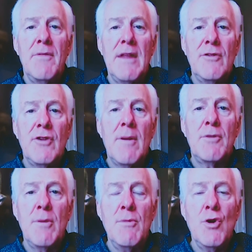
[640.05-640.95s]
that
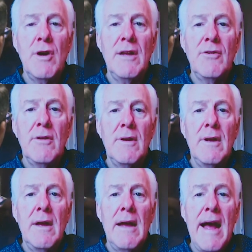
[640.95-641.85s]
some communities
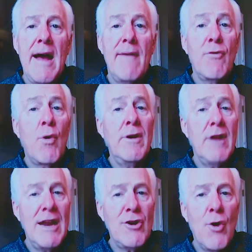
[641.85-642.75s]
have
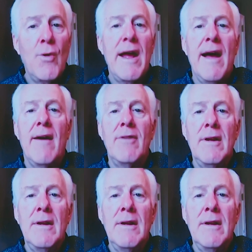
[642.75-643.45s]
and don't have.